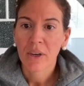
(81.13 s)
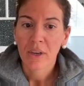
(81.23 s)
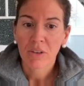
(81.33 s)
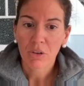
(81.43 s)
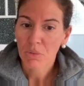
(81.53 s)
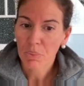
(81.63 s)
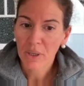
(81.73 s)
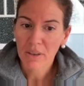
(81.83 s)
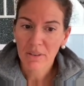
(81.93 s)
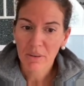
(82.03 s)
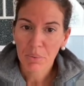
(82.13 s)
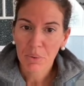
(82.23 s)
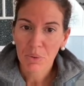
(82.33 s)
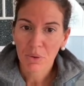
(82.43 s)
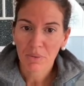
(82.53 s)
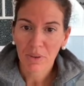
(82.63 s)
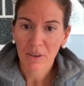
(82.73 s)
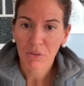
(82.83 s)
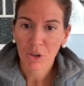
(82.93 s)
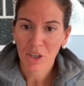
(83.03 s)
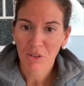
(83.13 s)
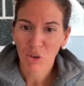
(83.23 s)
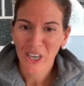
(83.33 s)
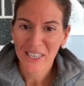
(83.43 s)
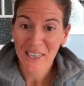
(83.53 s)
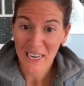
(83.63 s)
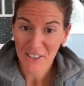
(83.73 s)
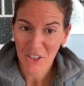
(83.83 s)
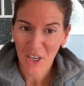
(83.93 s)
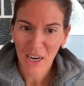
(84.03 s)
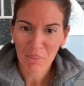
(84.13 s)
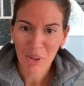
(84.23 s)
So it's pretty simple. If you can read and type,